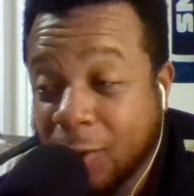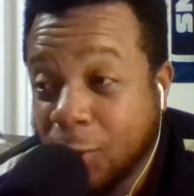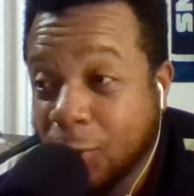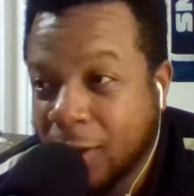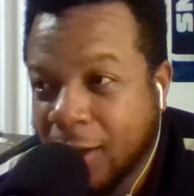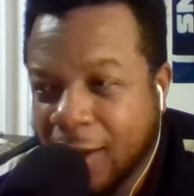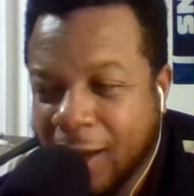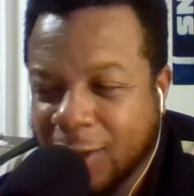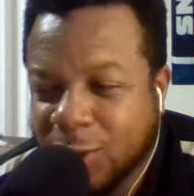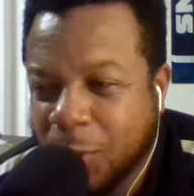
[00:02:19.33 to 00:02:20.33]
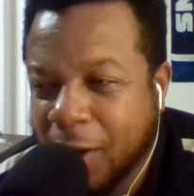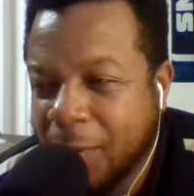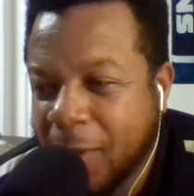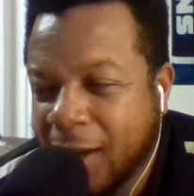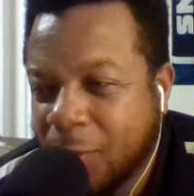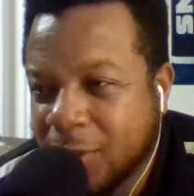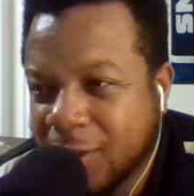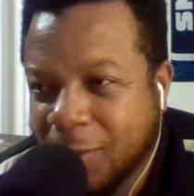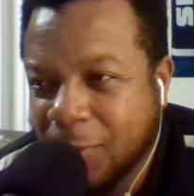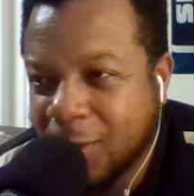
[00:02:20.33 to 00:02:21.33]
Dude, I swear, man, there
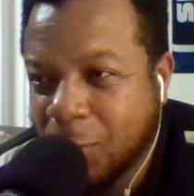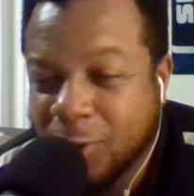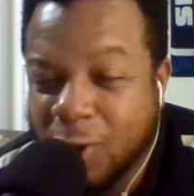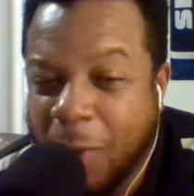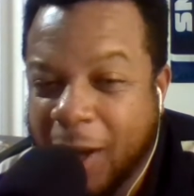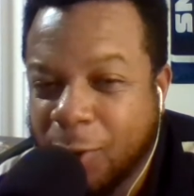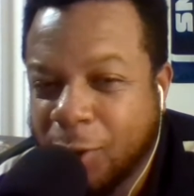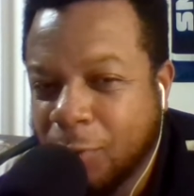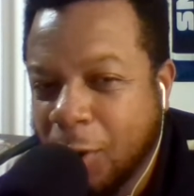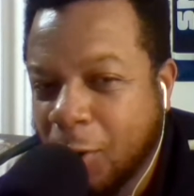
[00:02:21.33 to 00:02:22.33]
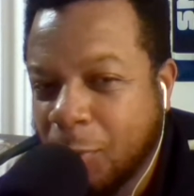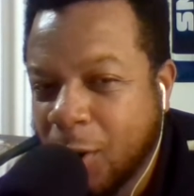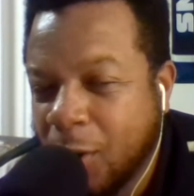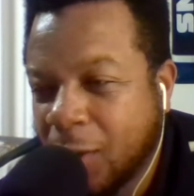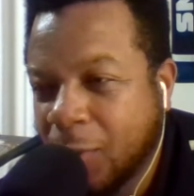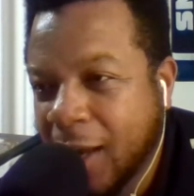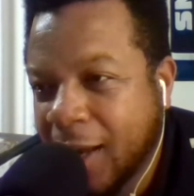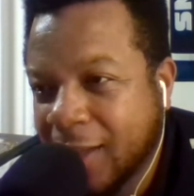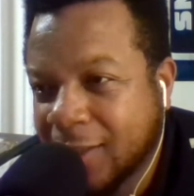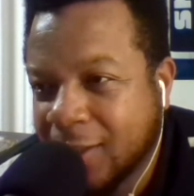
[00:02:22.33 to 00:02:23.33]
was nobody on the road, bro. And then when I
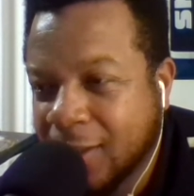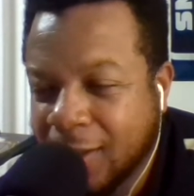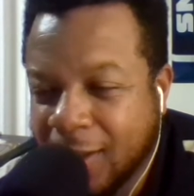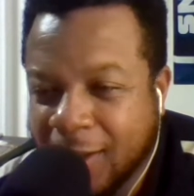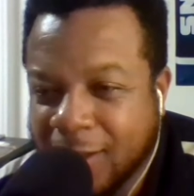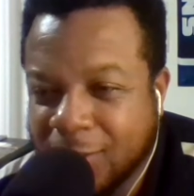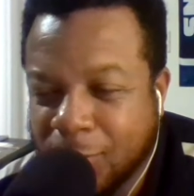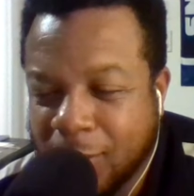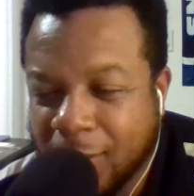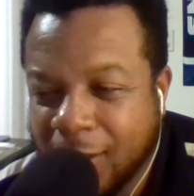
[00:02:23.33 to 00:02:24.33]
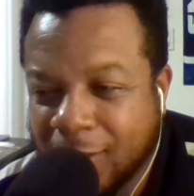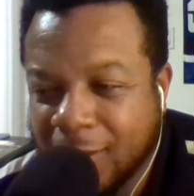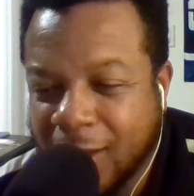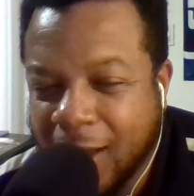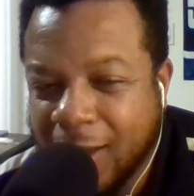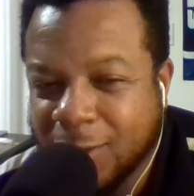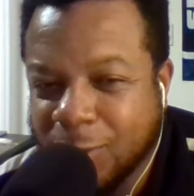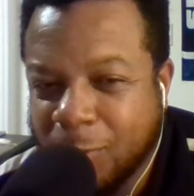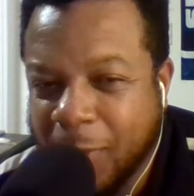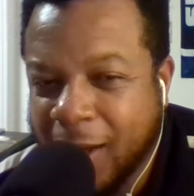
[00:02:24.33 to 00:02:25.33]
got to the high
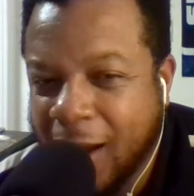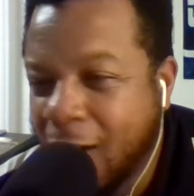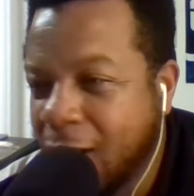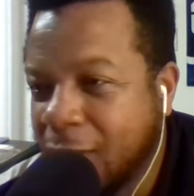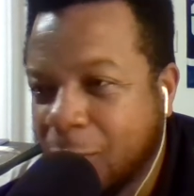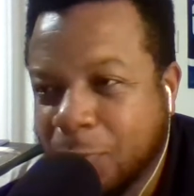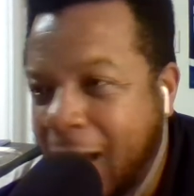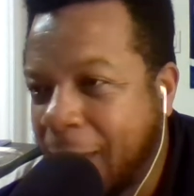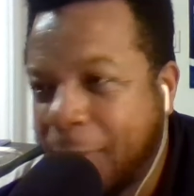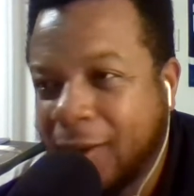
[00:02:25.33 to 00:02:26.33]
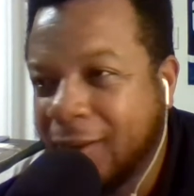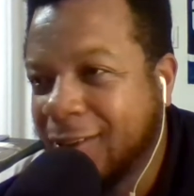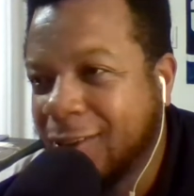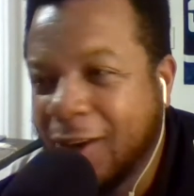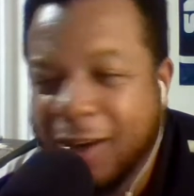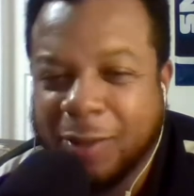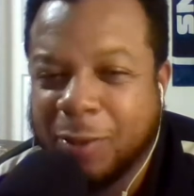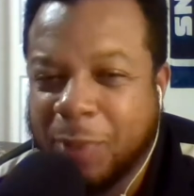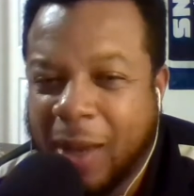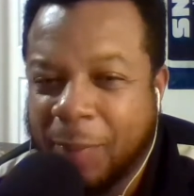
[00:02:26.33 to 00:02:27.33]
school, man, everything was popping. Everything
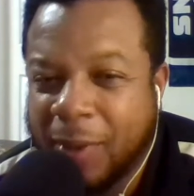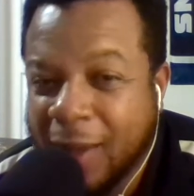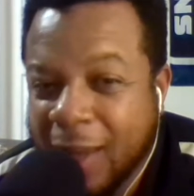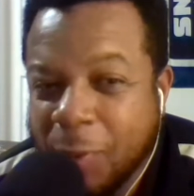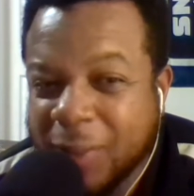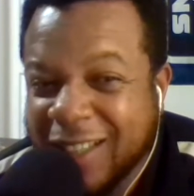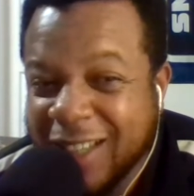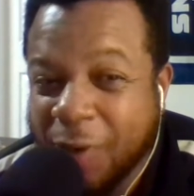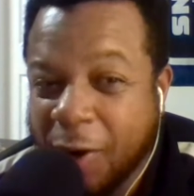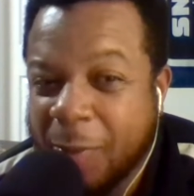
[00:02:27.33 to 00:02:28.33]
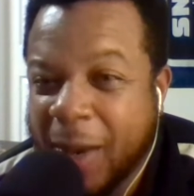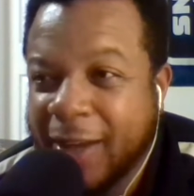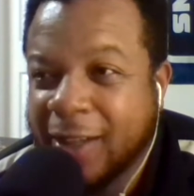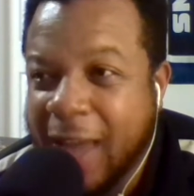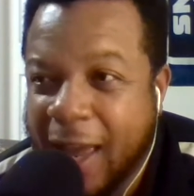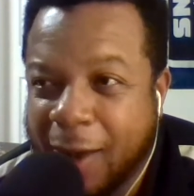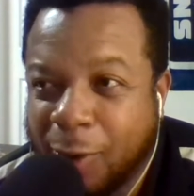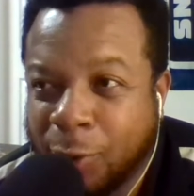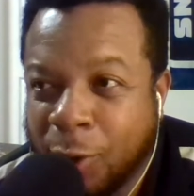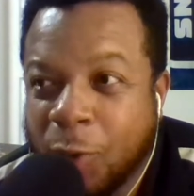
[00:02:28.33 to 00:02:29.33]
was popping. It was as if everybody in the
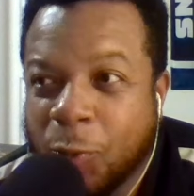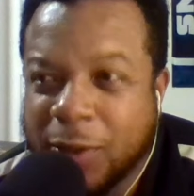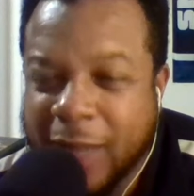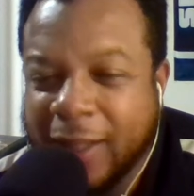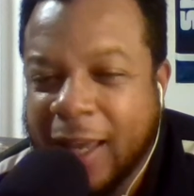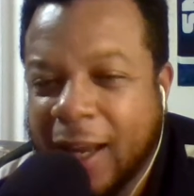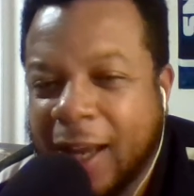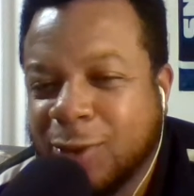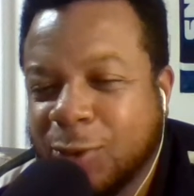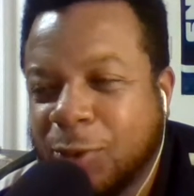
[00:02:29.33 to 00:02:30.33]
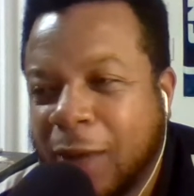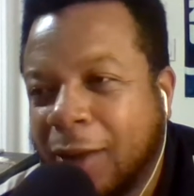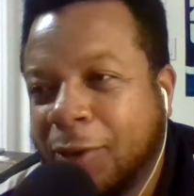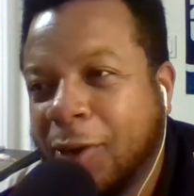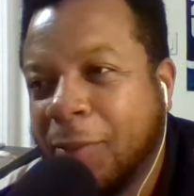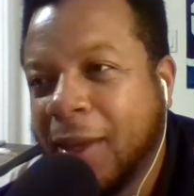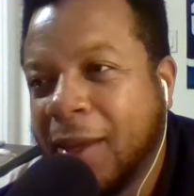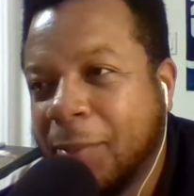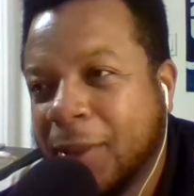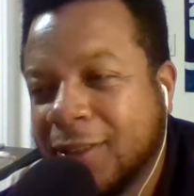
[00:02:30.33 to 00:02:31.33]
town was at that high school. I don't know,
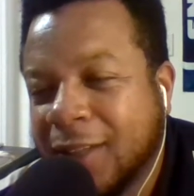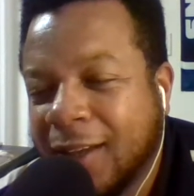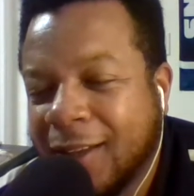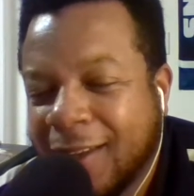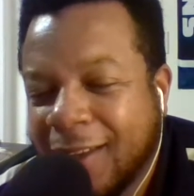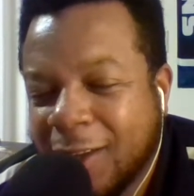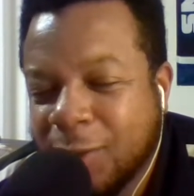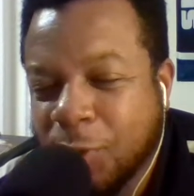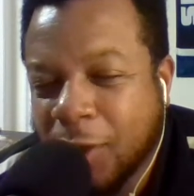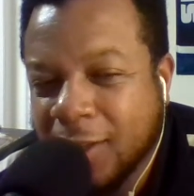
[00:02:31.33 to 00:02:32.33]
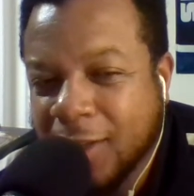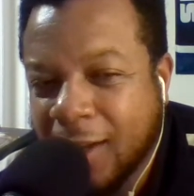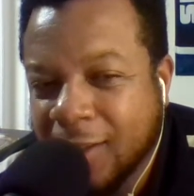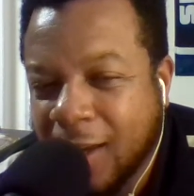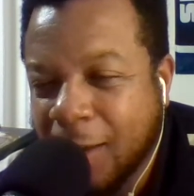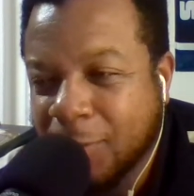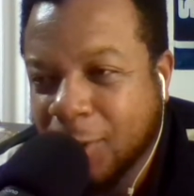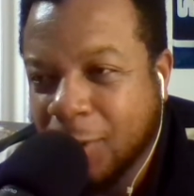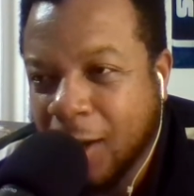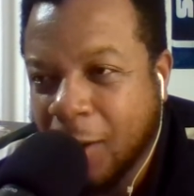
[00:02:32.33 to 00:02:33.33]
man, but it's really exciting time.
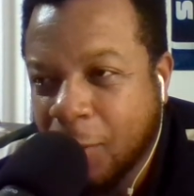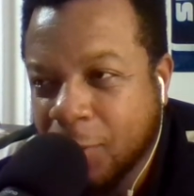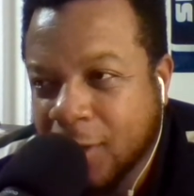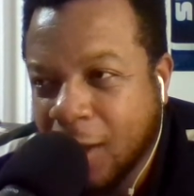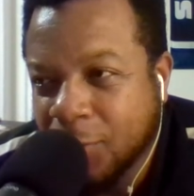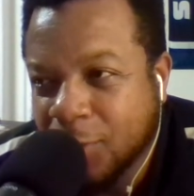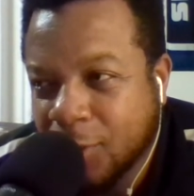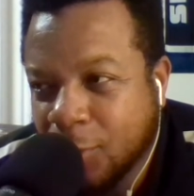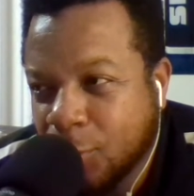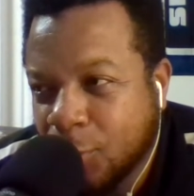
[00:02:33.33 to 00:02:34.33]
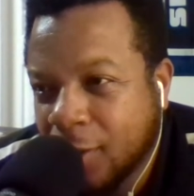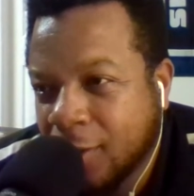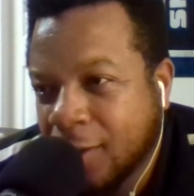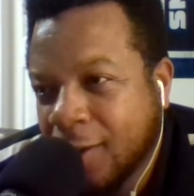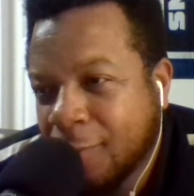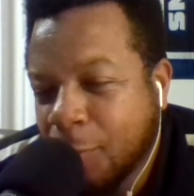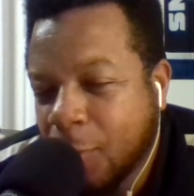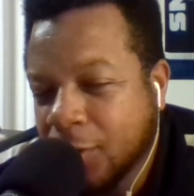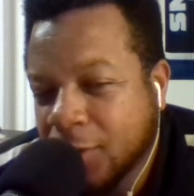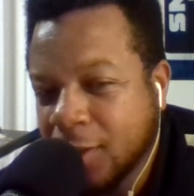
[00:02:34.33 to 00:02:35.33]
So I was cool, and
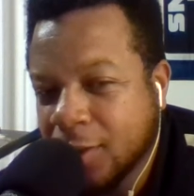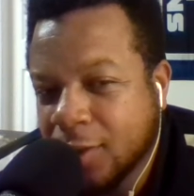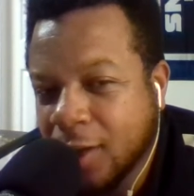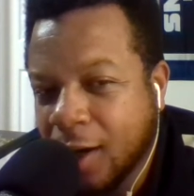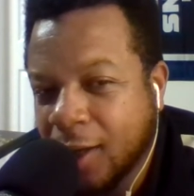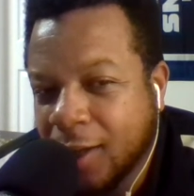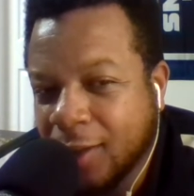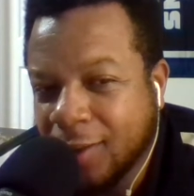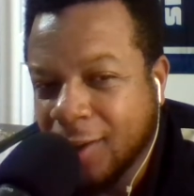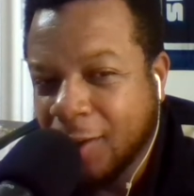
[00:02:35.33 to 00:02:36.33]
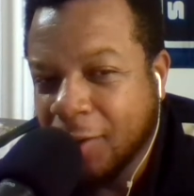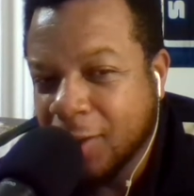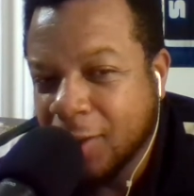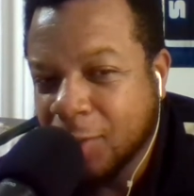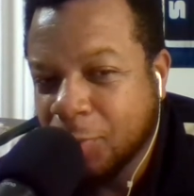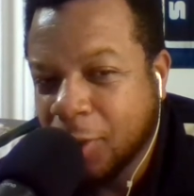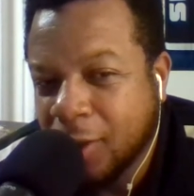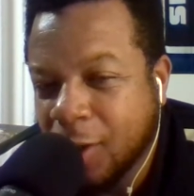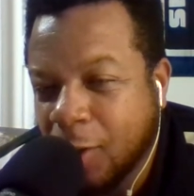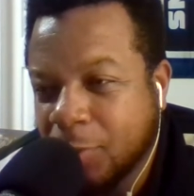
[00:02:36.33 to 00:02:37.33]
football season started. It's pretty
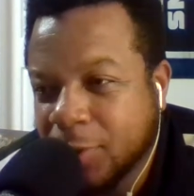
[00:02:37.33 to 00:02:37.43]
dope.